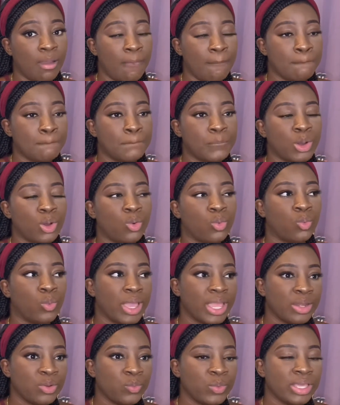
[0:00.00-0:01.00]
but
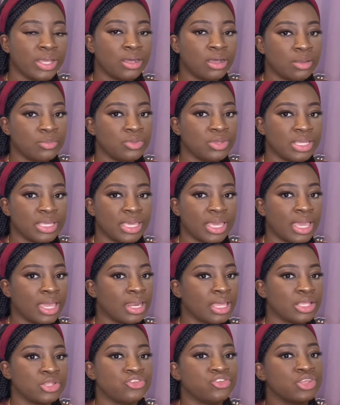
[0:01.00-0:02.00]
when we communicate,
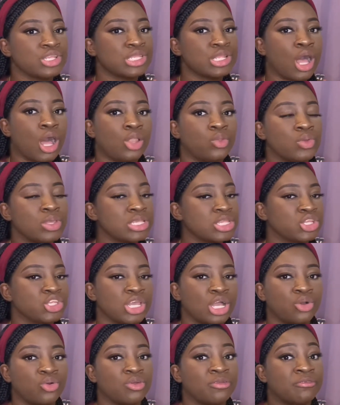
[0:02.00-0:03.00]
it's just always such
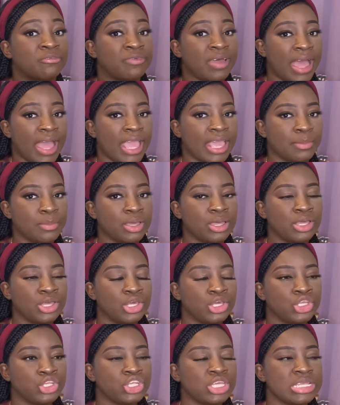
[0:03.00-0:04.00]
a good vibe.
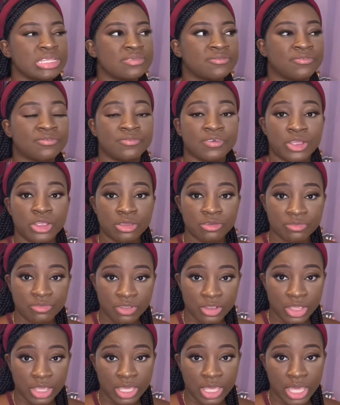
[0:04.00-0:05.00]
She's very,
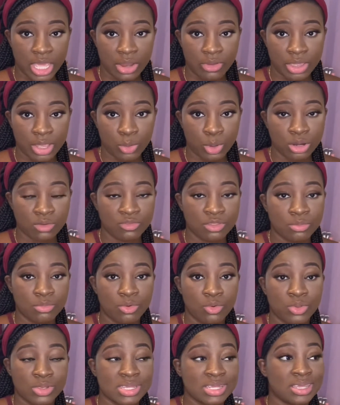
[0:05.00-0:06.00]
very caring, one of the
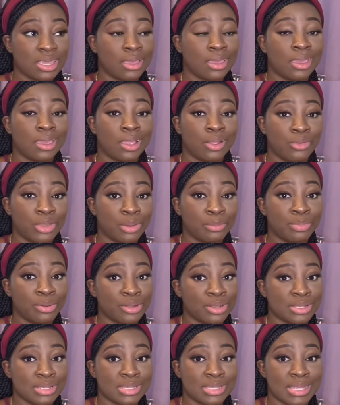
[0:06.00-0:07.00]
most caring
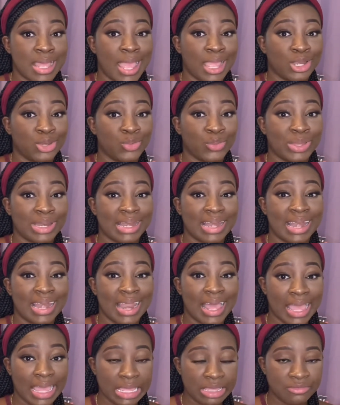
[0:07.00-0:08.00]
persons I know in
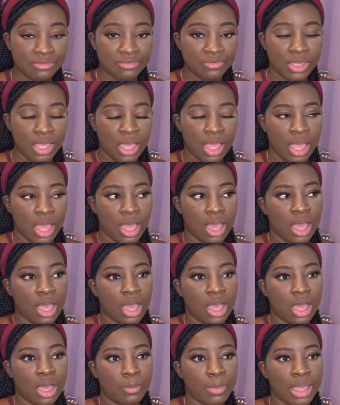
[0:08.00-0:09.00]
life.
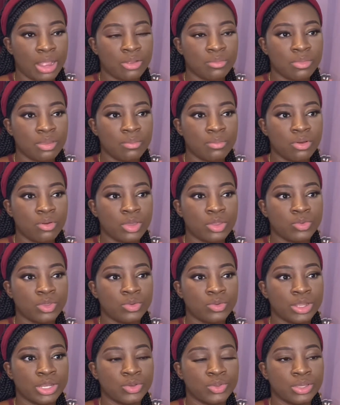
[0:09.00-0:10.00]
I remember when we
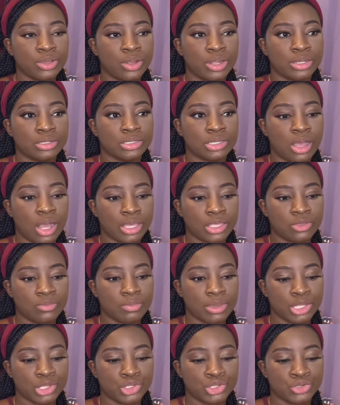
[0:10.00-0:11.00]
were doing our
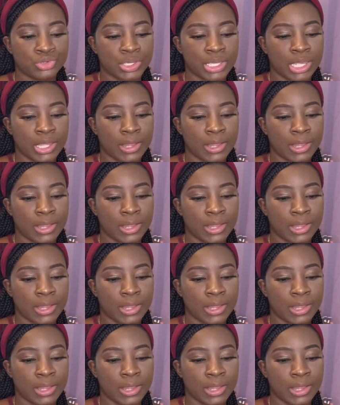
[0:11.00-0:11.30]
documentary,